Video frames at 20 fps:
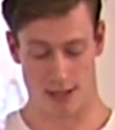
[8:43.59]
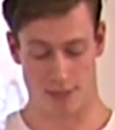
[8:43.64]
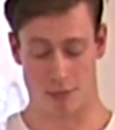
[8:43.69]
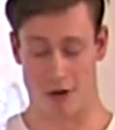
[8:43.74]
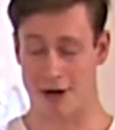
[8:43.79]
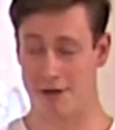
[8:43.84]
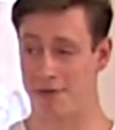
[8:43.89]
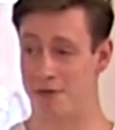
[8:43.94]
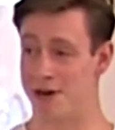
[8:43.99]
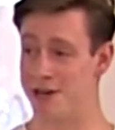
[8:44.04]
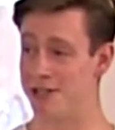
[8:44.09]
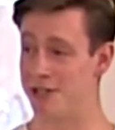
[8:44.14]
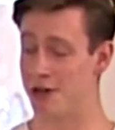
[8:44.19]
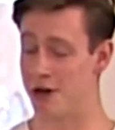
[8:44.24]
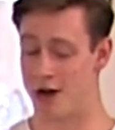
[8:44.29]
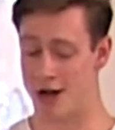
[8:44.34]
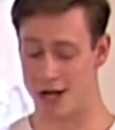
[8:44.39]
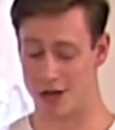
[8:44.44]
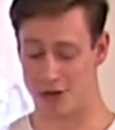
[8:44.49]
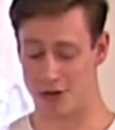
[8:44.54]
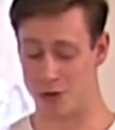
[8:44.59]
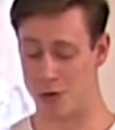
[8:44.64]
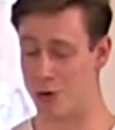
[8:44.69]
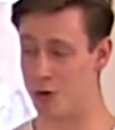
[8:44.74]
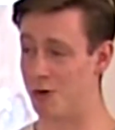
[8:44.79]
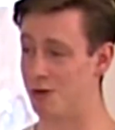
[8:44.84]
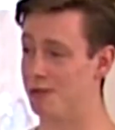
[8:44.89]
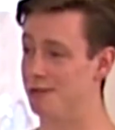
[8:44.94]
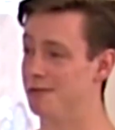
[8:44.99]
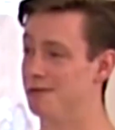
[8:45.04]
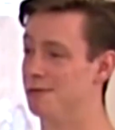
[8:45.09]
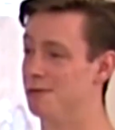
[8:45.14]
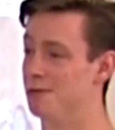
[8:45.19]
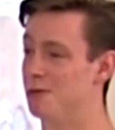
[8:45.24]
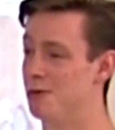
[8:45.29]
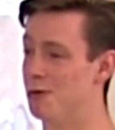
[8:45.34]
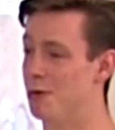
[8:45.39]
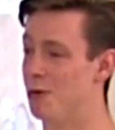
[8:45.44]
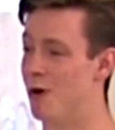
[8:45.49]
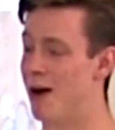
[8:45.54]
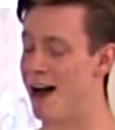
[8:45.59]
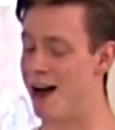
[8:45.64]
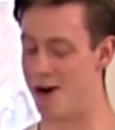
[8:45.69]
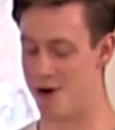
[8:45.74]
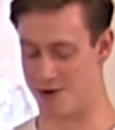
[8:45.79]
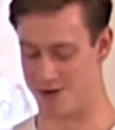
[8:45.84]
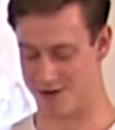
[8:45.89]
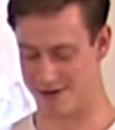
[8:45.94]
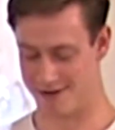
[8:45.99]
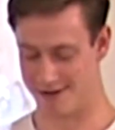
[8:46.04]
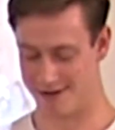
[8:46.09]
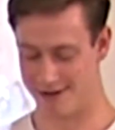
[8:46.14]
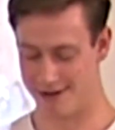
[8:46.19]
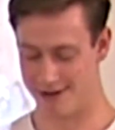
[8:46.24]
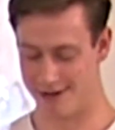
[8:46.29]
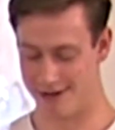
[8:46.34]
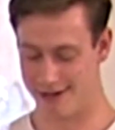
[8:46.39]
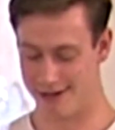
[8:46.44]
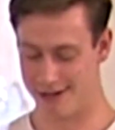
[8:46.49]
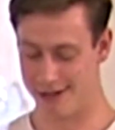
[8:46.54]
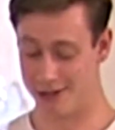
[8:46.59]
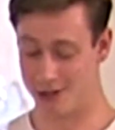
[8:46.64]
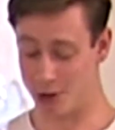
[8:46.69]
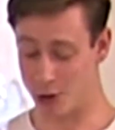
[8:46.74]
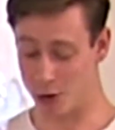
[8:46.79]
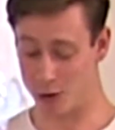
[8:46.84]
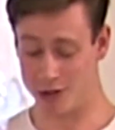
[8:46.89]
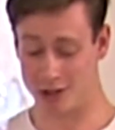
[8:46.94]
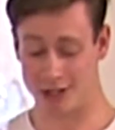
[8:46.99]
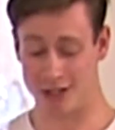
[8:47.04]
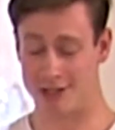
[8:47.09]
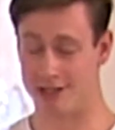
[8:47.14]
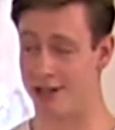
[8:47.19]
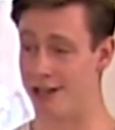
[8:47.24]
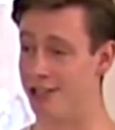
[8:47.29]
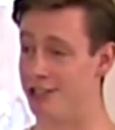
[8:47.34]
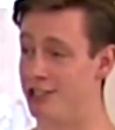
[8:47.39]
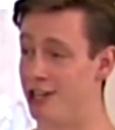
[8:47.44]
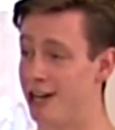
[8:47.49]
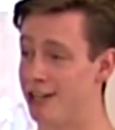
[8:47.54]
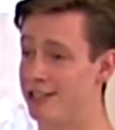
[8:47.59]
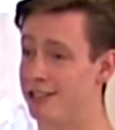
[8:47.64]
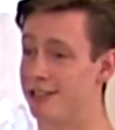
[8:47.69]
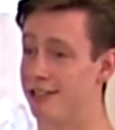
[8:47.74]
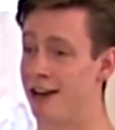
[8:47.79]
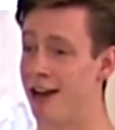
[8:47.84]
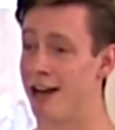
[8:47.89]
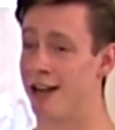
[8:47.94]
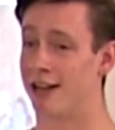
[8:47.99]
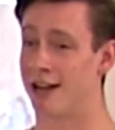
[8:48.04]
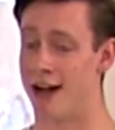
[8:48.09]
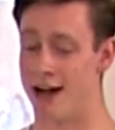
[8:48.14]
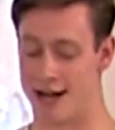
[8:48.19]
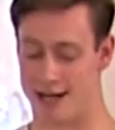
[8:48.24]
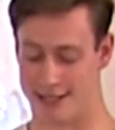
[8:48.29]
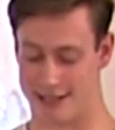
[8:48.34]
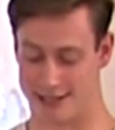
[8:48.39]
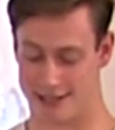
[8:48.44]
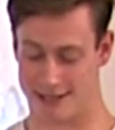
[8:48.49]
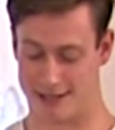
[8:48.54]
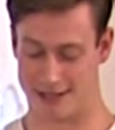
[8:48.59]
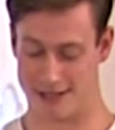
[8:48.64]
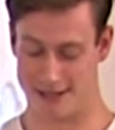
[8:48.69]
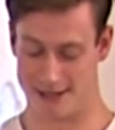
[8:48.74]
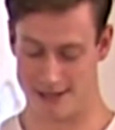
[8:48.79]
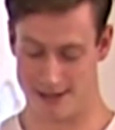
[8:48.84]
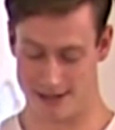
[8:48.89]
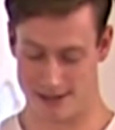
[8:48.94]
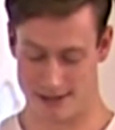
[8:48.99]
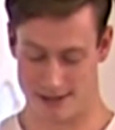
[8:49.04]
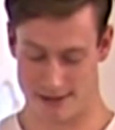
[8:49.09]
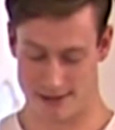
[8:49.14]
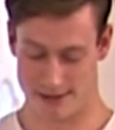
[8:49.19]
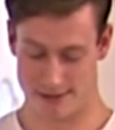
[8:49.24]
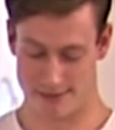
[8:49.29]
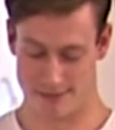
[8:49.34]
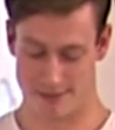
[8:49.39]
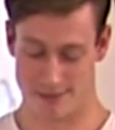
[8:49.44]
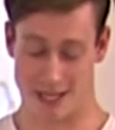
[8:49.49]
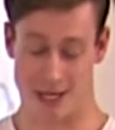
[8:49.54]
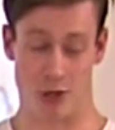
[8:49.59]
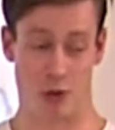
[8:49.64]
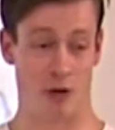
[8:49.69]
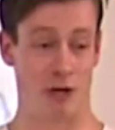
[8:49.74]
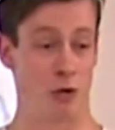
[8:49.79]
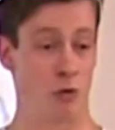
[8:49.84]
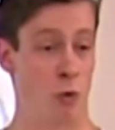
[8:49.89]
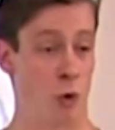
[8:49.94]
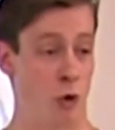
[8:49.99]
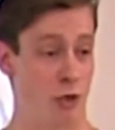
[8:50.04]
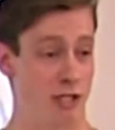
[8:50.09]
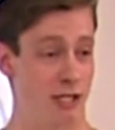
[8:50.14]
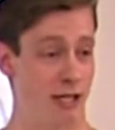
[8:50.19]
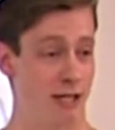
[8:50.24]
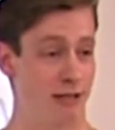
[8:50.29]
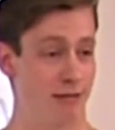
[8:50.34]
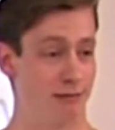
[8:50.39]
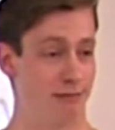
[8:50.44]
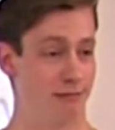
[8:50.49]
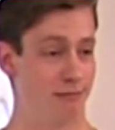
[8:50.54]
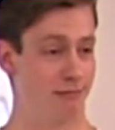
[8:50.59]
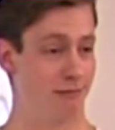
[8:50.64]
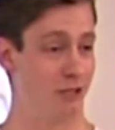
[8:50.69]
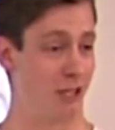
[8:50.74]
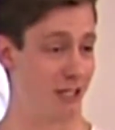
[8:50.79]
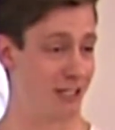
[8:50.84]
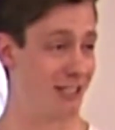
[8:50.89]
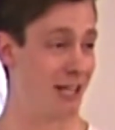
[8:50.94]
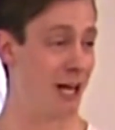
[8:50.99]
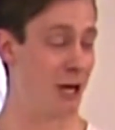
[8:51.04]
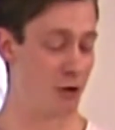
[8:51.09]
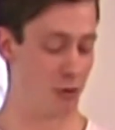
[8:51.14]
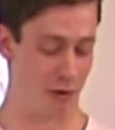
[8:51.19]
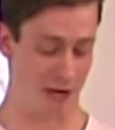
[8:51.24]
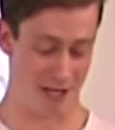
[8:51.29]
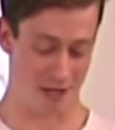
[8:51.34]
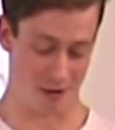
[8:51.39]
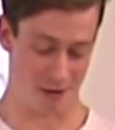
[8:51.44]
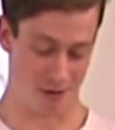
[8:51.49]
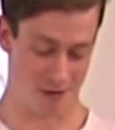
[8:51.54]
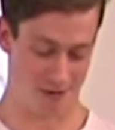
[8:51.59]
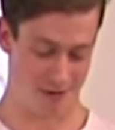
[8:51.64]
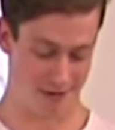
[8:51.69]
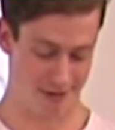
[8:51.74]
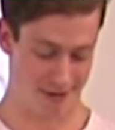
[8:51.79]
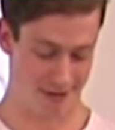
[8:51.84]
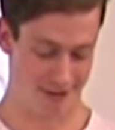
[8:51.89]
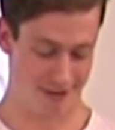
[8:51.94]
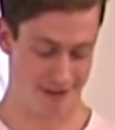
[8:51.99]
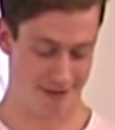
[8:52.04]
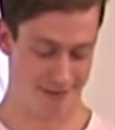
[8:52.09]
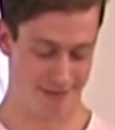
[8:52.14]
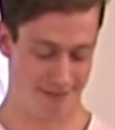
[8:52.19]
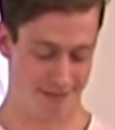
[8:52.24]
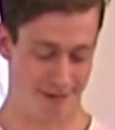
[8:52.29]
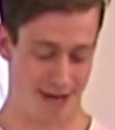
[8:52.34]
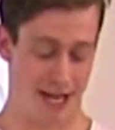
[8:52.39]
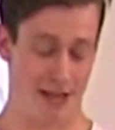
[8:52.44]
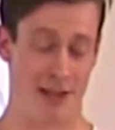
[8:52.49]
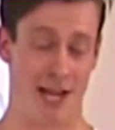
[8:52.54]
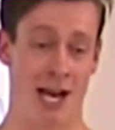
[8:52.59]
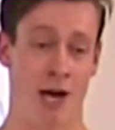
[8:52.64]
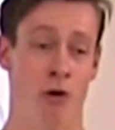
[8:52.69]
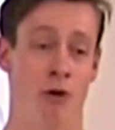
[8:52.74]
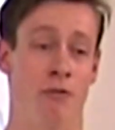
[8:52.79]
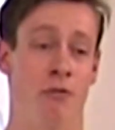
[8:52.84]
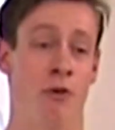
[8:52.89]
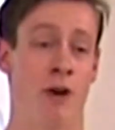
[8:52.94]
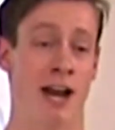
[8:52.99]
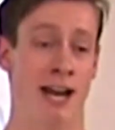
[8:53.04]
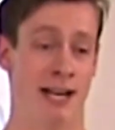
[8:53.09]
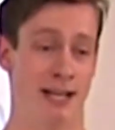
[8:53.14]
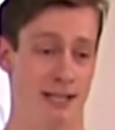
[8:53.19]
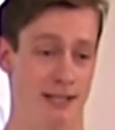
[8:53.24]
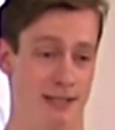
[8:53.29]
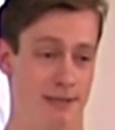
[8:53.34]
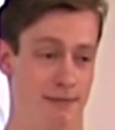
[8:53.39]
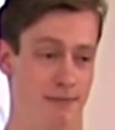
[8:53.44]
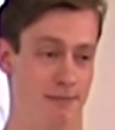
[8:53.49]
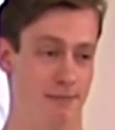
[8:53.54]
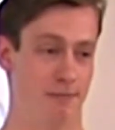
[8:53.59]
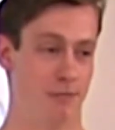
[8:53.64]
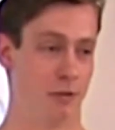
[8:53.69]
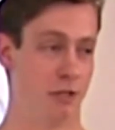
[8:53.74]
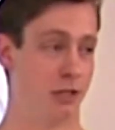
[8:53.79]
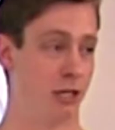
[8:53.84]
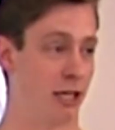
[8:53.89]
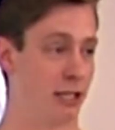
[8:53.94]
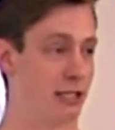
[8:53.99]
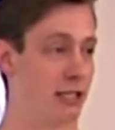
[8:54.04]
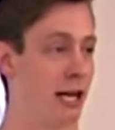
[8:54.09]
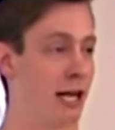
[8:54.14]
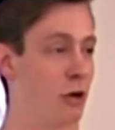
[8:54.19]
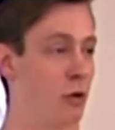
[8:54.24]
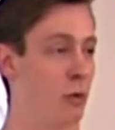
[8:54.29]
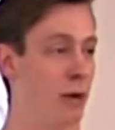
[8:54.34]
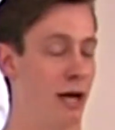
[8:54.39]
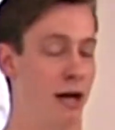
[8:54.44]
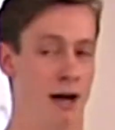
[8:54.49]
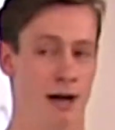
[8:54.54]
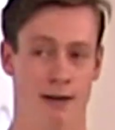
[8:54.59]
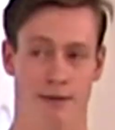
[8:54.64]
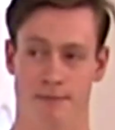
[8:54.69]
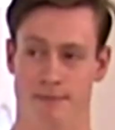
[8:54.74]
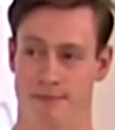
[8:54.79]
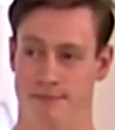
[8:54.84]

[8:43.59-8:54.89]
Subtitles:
My friend and I thought, wow, soldiers are just like us. They drink water just like we do, and they are afraid just like we are.